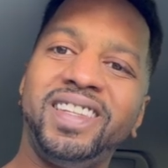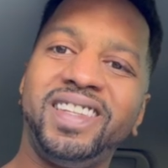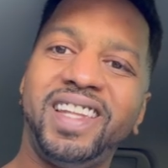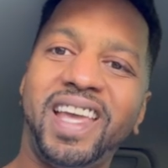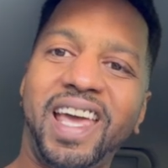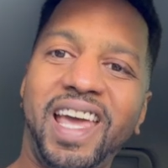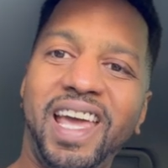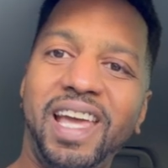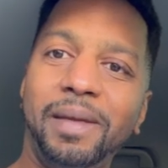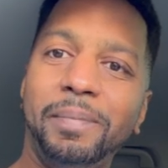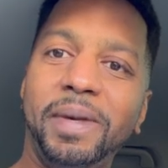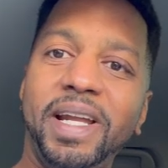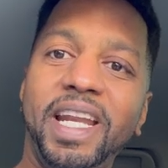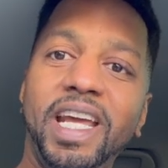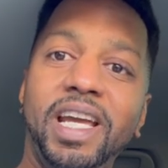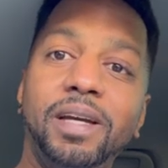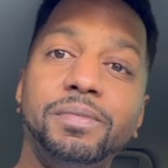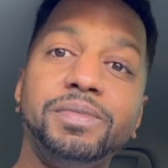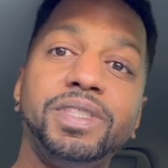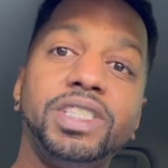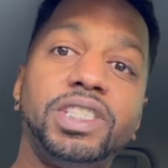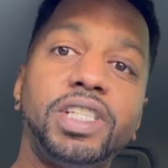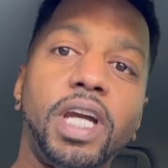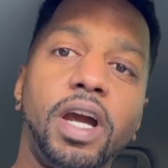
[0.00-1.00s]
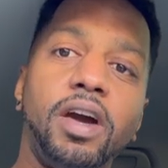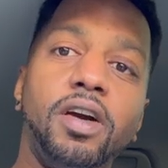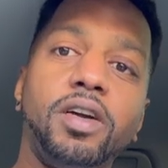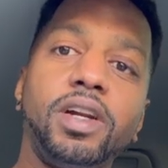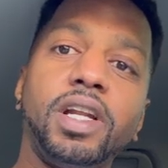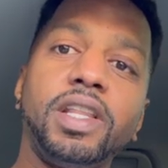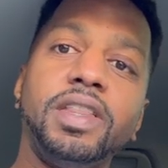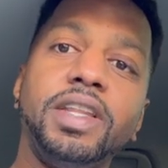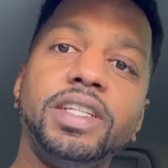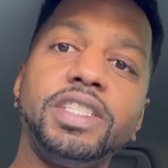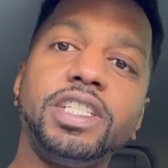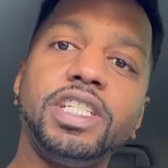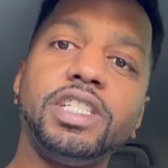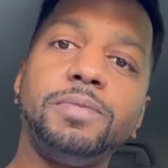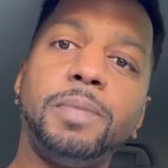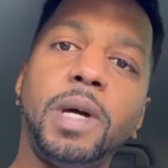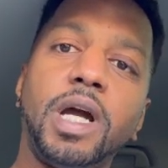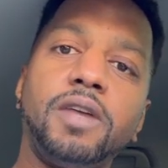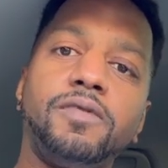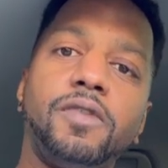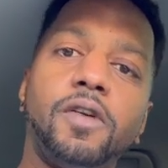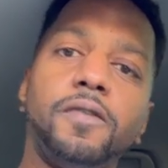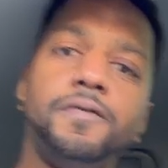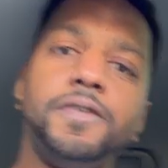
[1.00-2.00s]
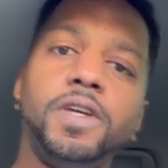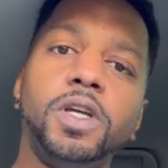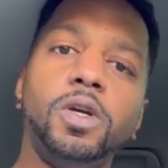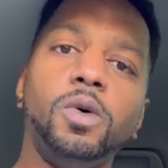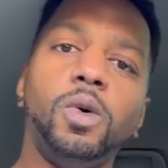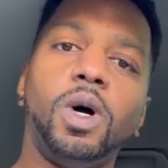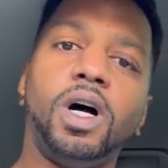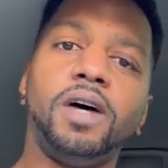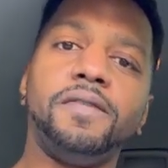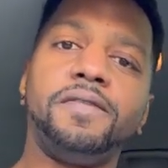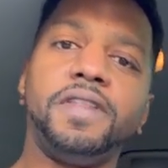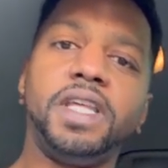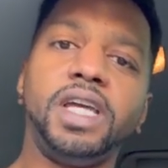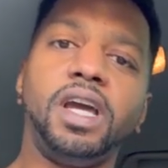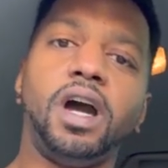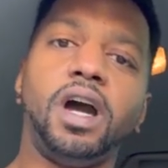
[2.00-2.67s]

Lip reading: Hey, my name's Jarrett, and this is my review of the